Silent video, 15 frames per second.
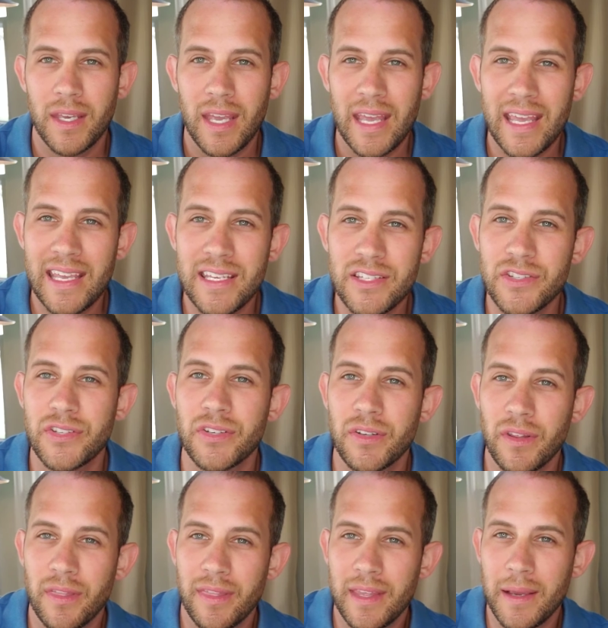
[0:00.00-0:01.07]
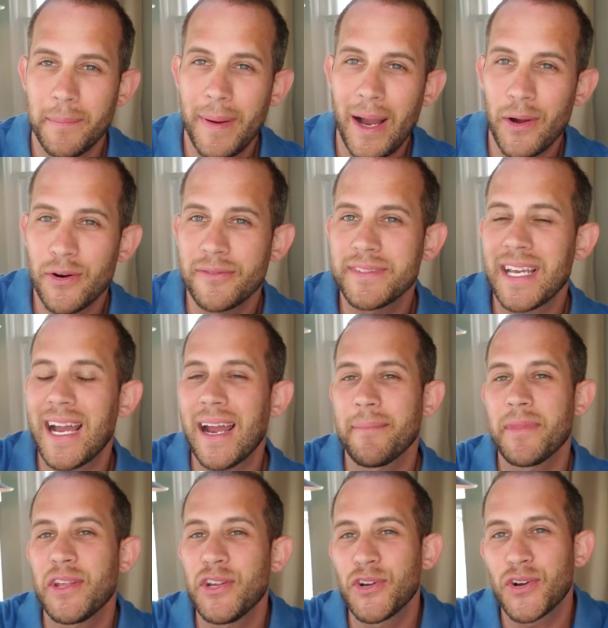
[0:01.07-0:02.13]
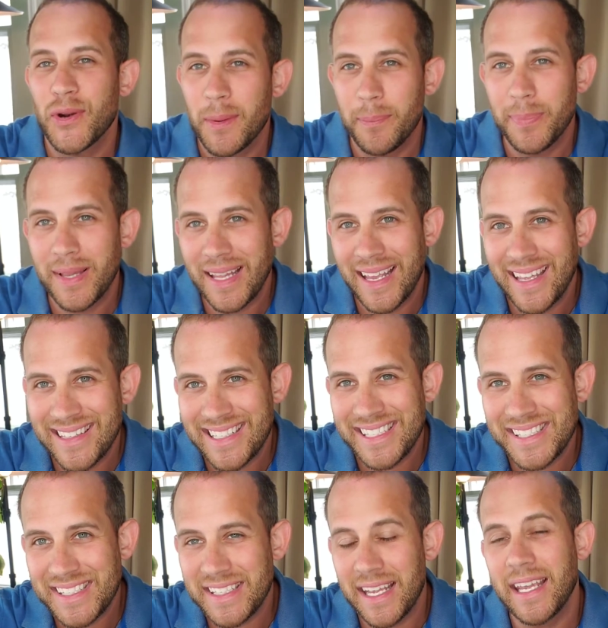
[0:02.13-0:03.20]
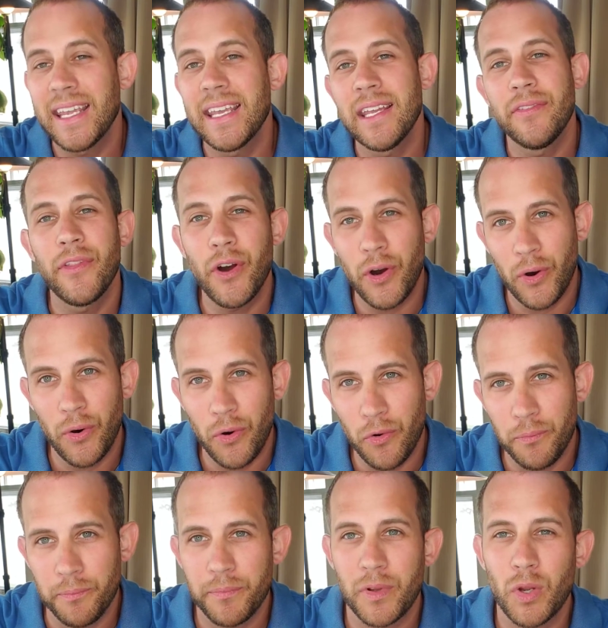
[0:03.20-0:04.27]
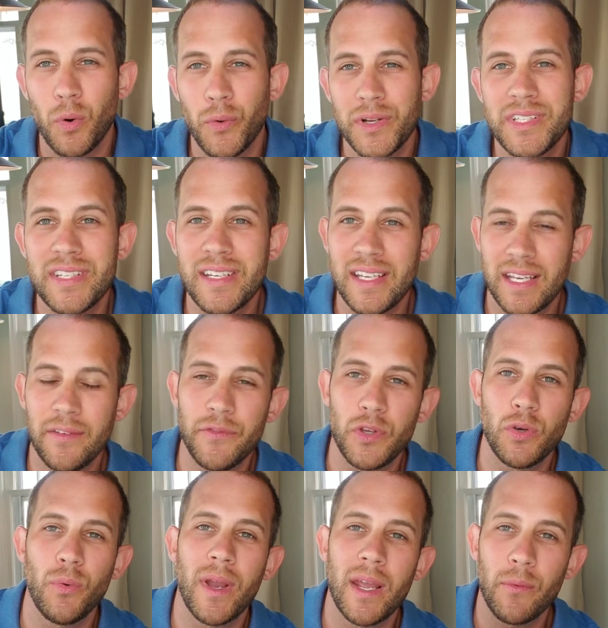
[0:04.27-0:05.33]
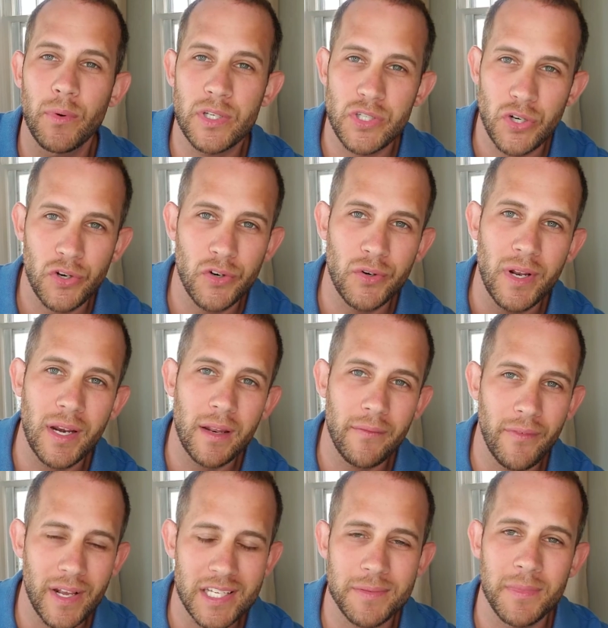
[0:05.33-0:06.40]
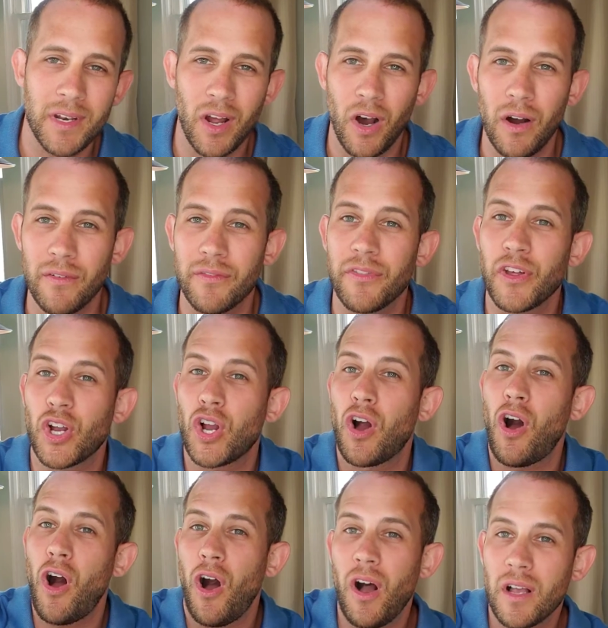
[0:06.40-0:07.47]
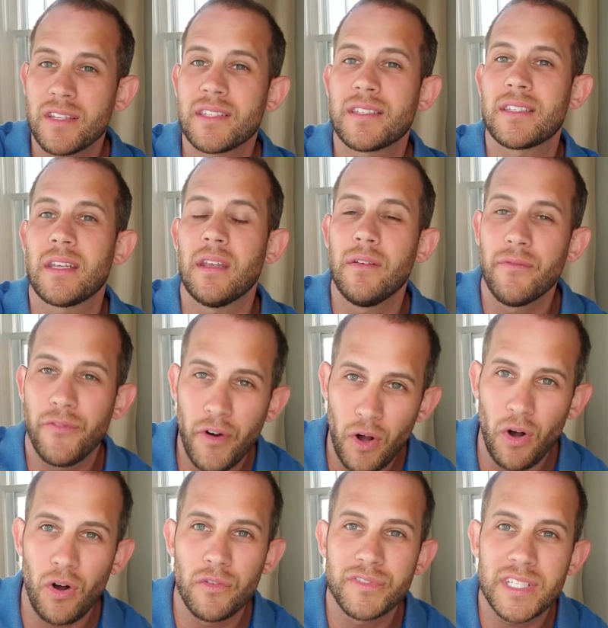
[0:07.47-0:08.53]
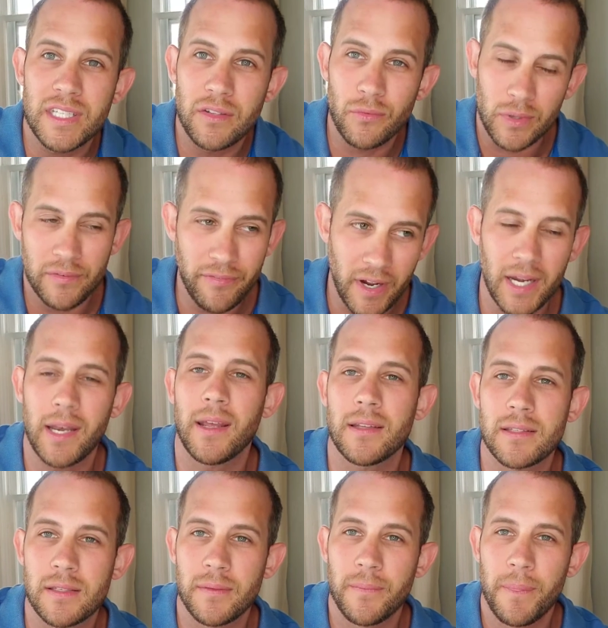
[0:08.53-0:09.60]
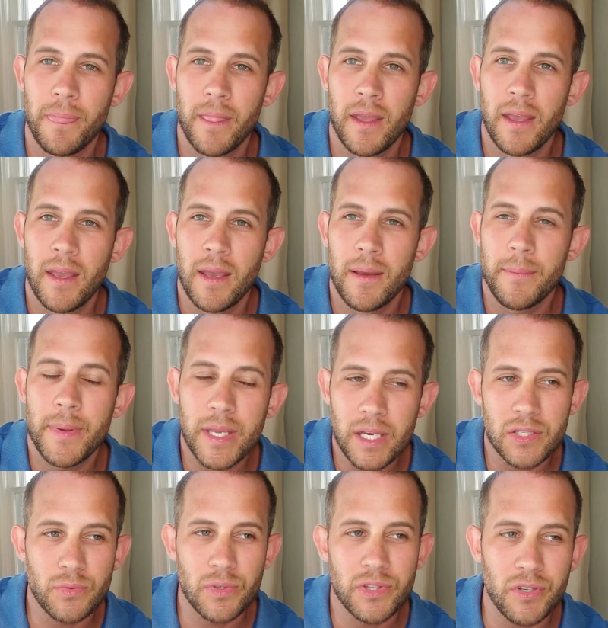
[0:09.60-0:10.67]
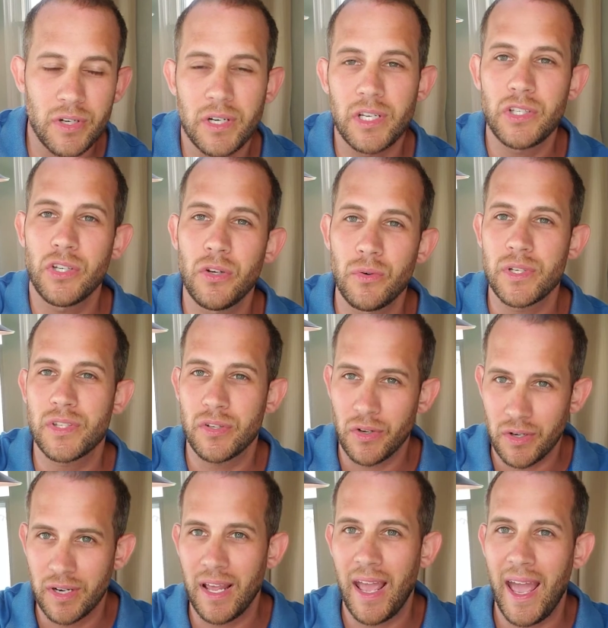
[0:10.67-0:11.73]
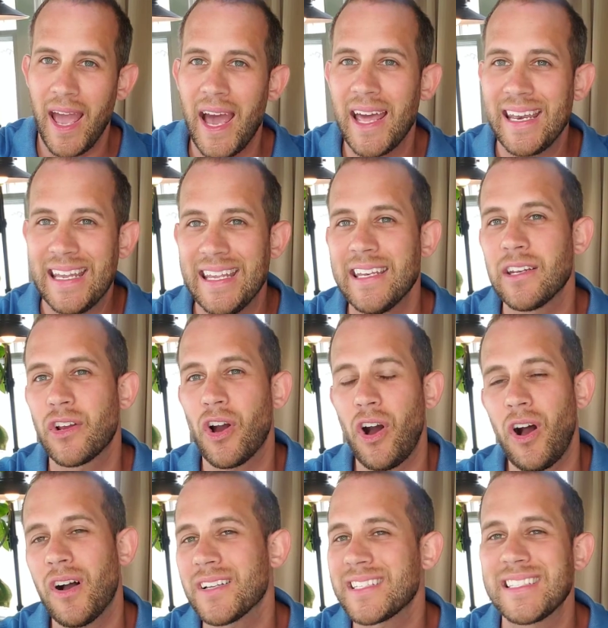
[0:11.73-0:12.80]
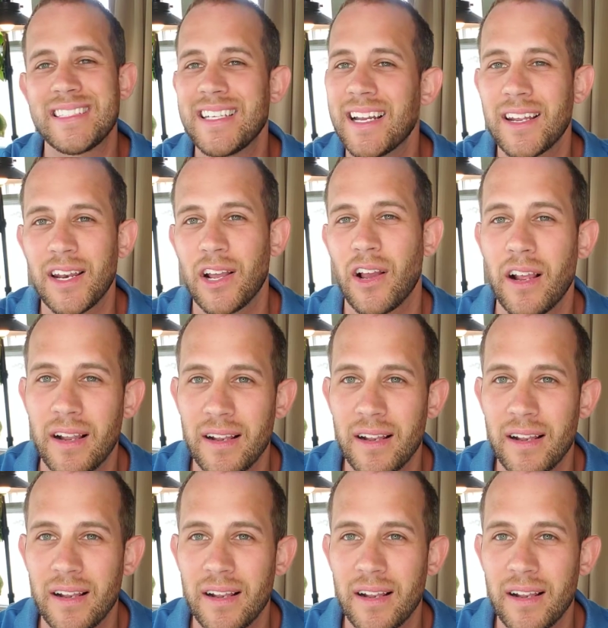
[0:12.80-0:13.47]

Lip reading: is the amount of time that you're going to plan to stay in the home going to give you a return on investment of the costs involved in the refinance? Because what they're going to do is they're going to add in costs. It's not going to